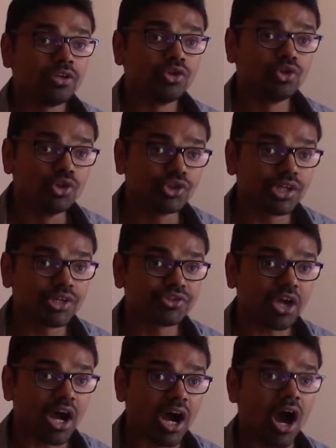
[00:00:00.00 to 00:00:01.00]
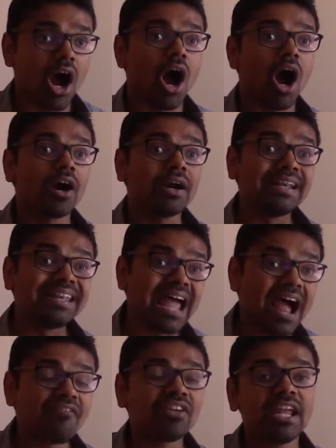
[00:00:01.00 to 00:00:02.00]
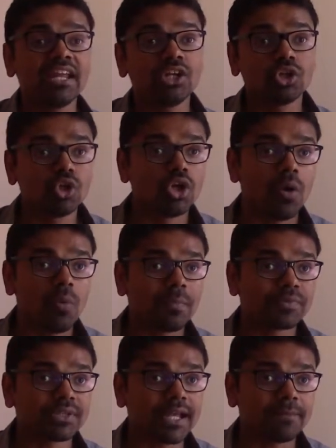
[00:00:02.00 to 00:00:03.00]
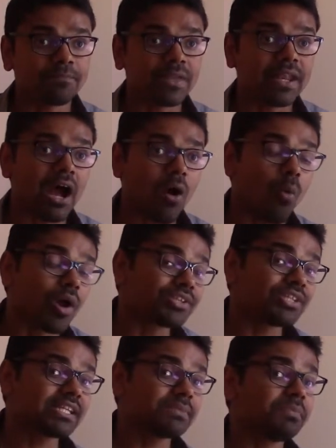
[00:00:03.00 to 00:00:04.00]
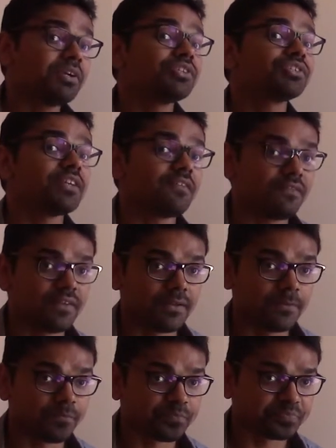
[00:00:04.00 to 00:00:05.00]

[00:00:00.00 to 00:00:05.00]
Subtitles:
users are navigating to your website and what is the experience they feel.